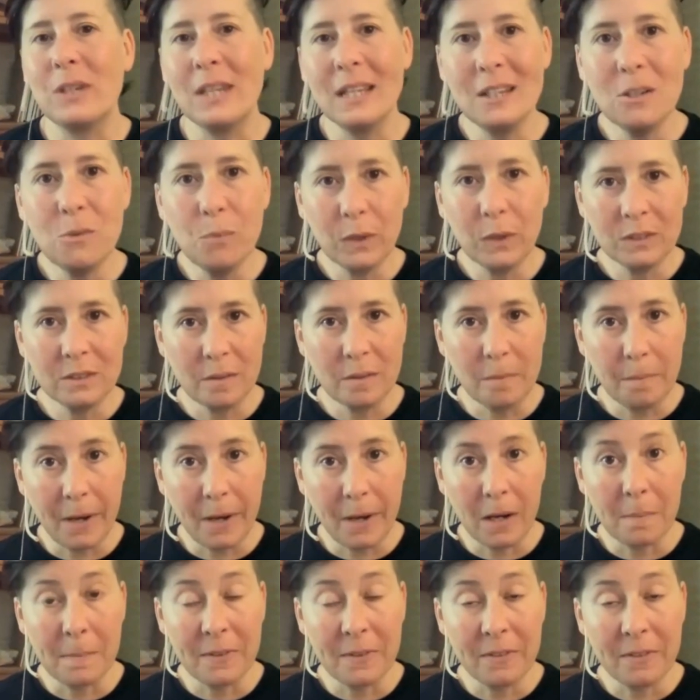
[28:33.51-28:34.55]
So kidney 1's on
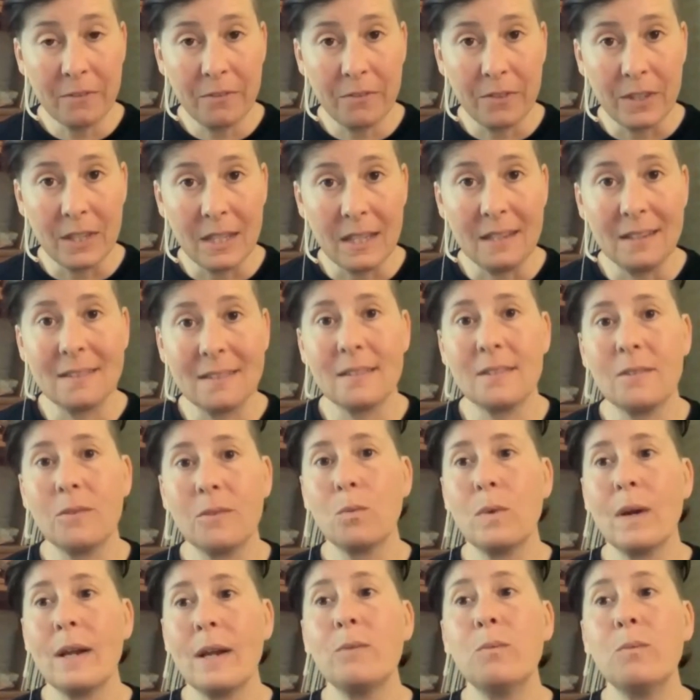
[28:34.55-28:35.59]
the bottom of the feet.
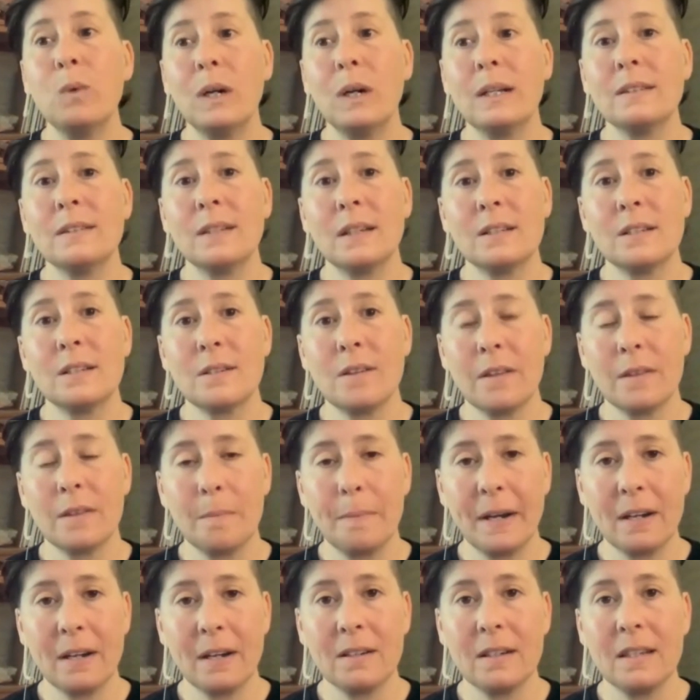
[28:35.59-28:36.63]
Ren 1 is actually on the
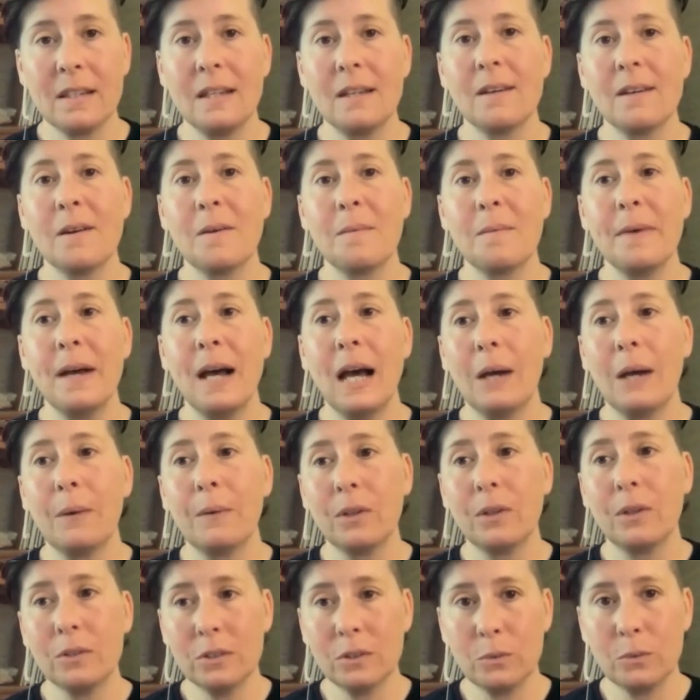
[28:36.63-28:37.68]
perineum. I
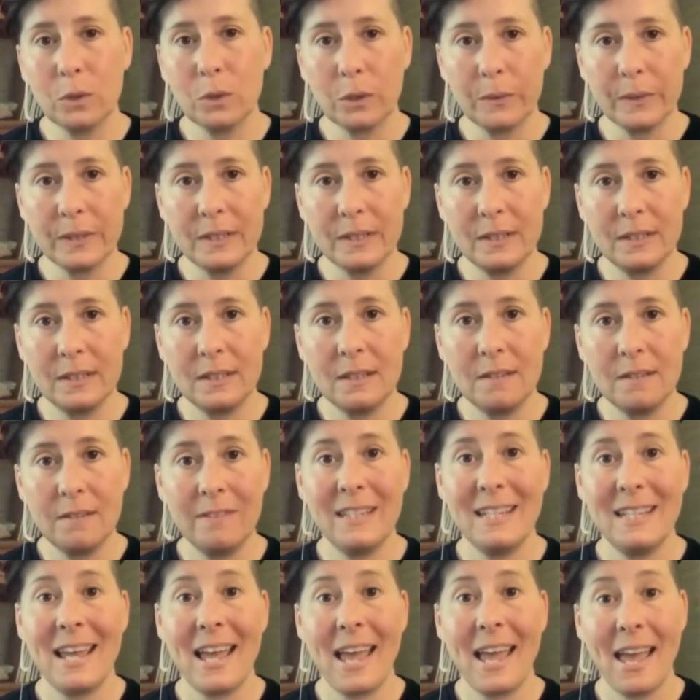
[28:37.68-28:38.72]
would also work with
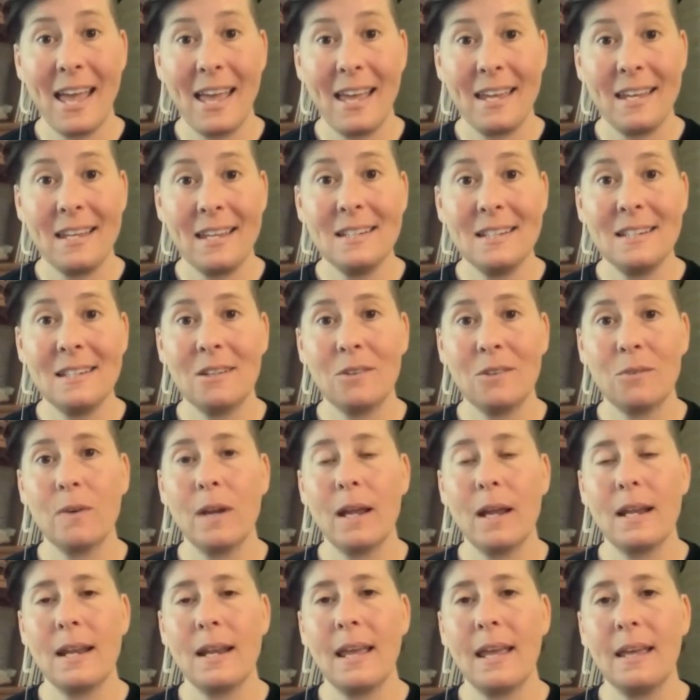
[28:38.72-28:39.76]
CV8,
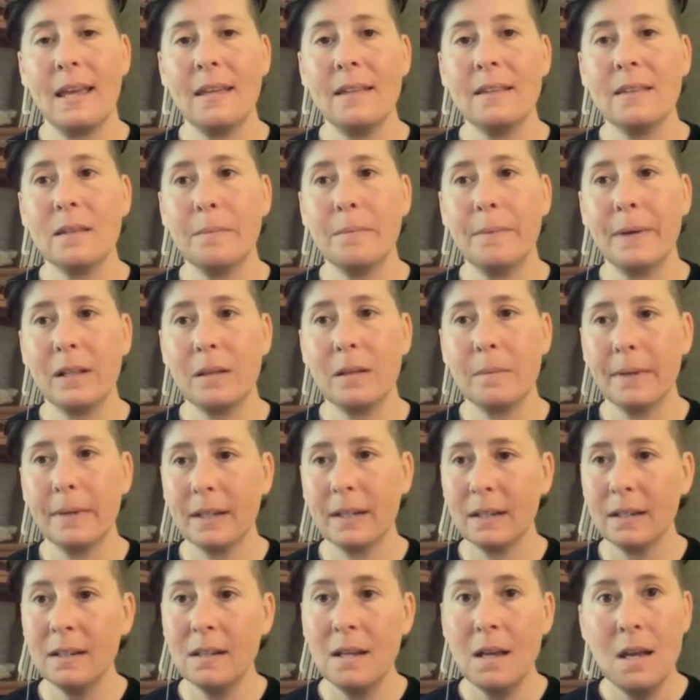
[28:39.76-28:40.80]
Ren 8, the belly
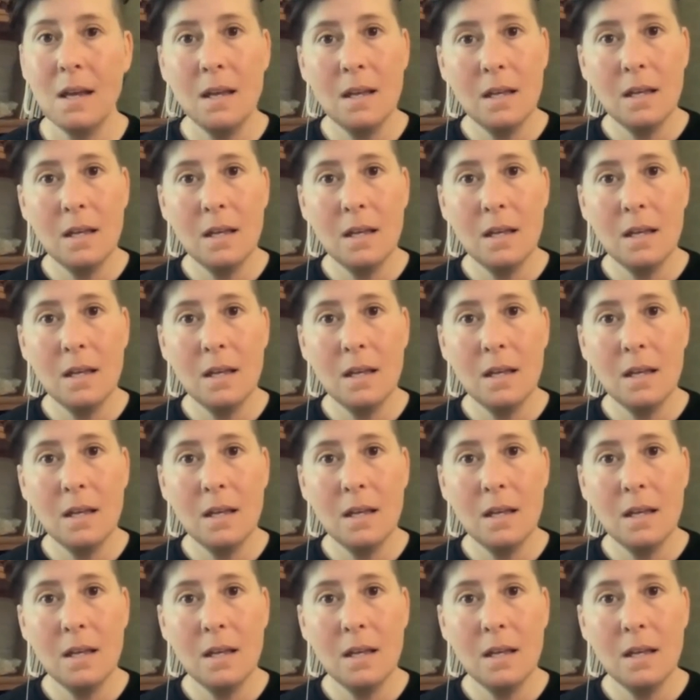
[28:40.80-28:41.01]
button.